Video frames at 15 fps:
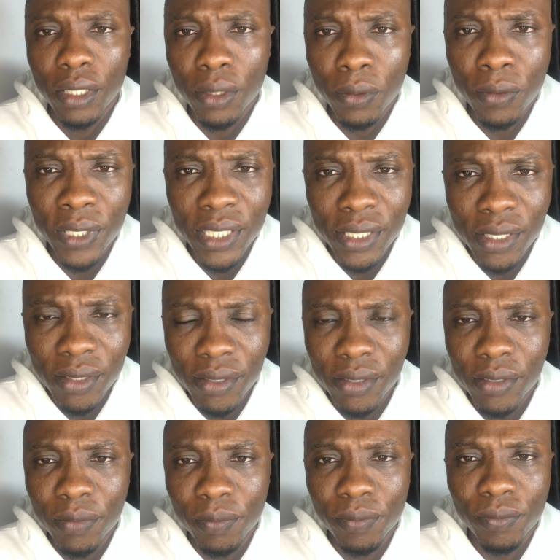
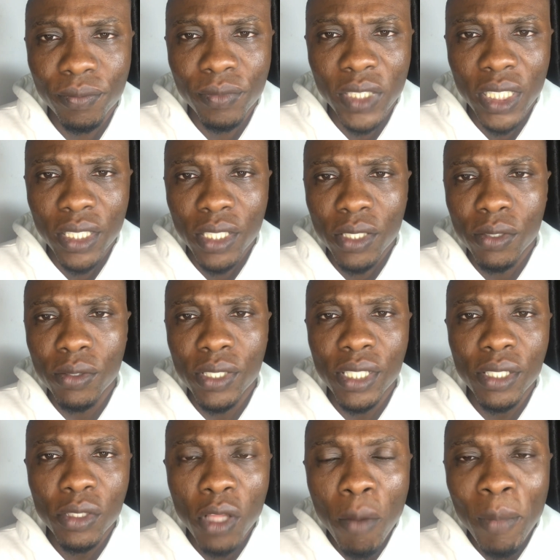Greetings. You see,
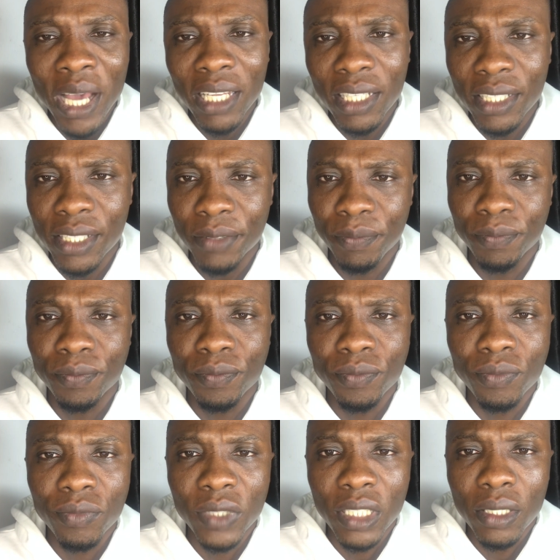normally
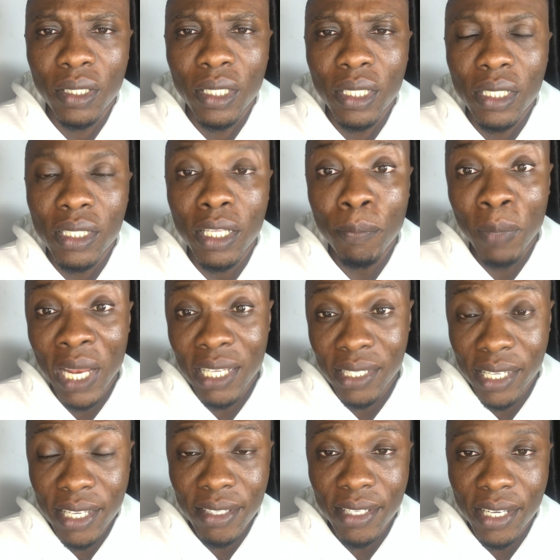the
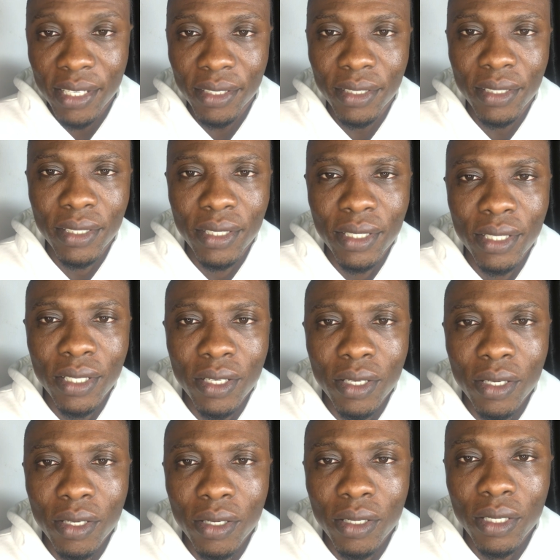placenta
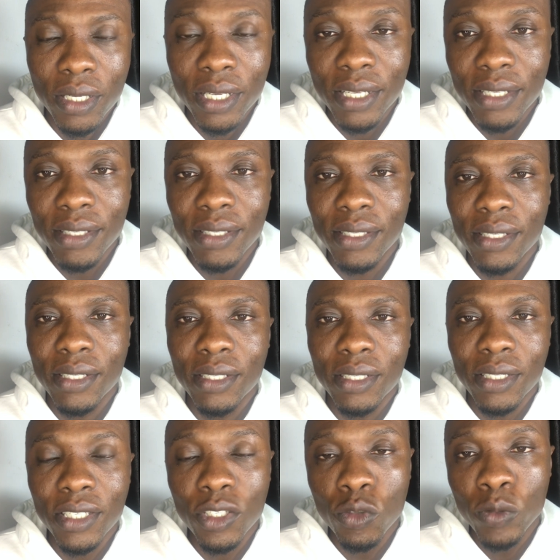is
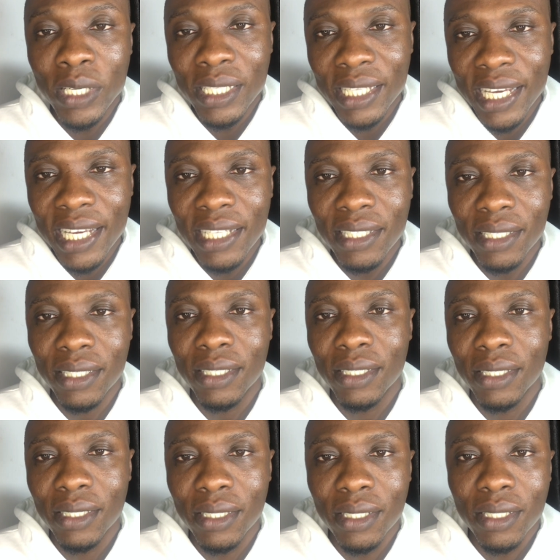situated.
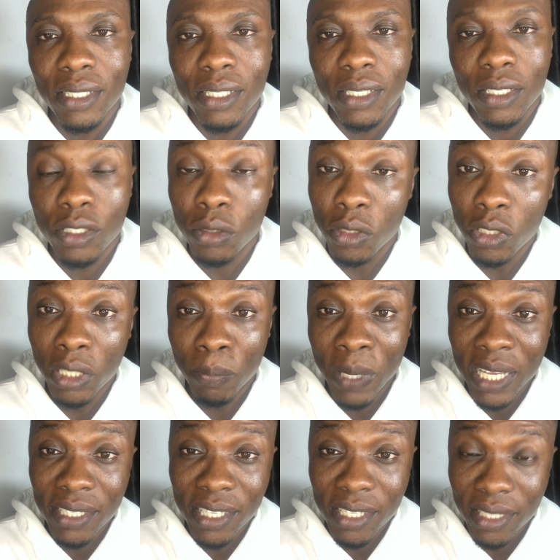You know the
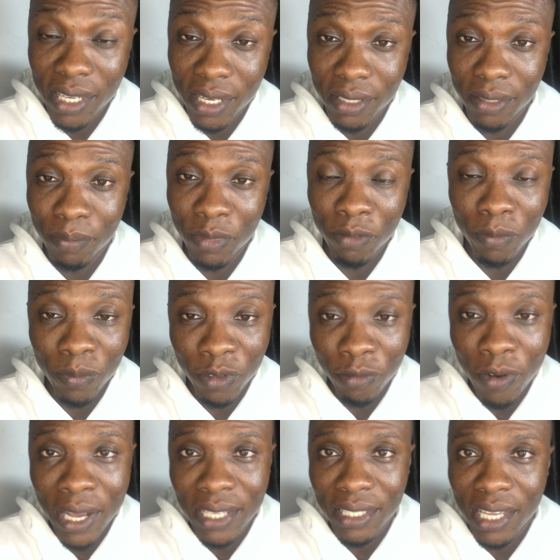placenta.
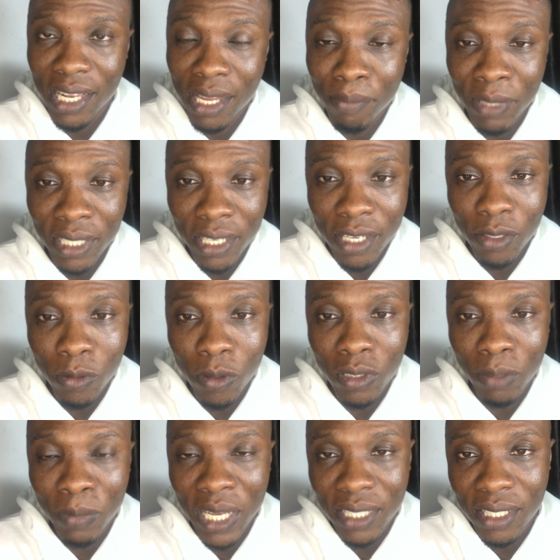Before I start, let me tell you what the
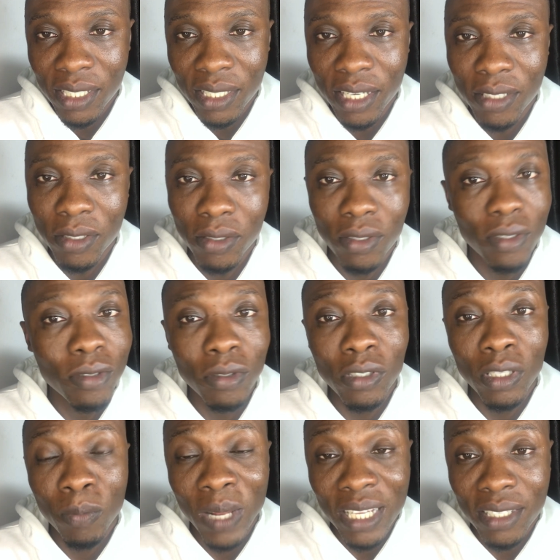placenta does. You know
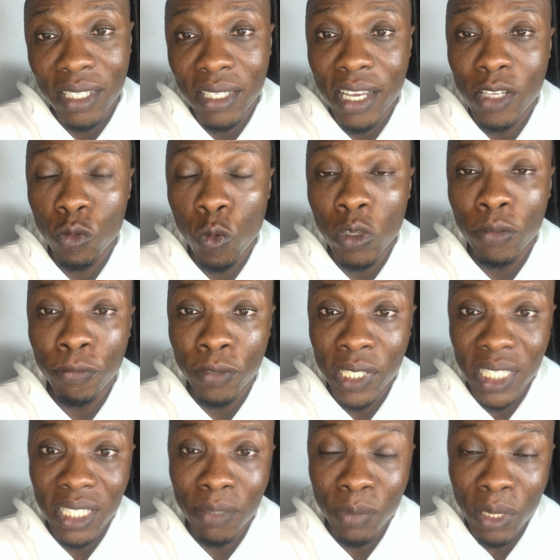the placenta is what
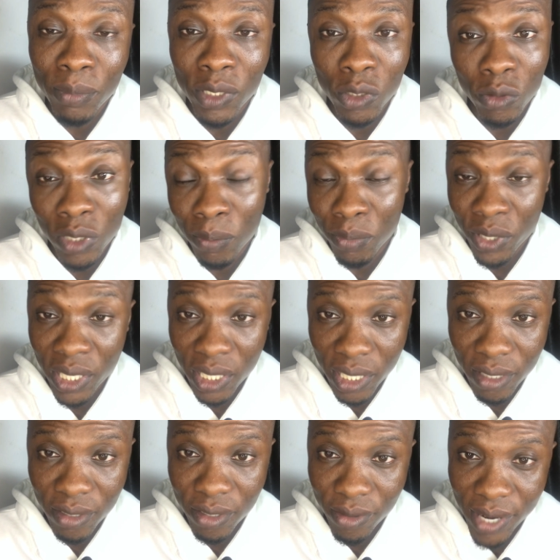feeds the baby during
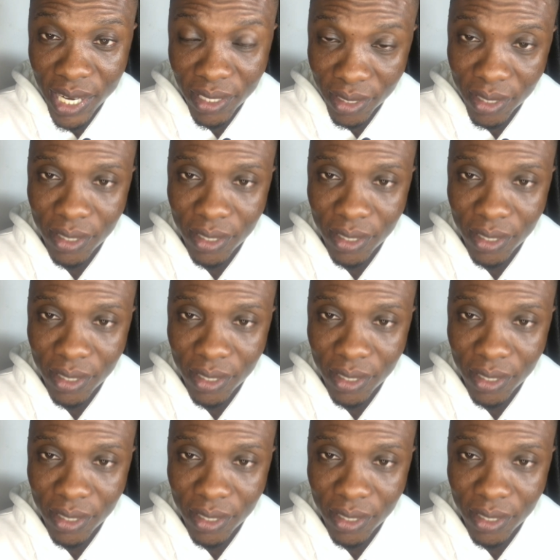pregnancy, right?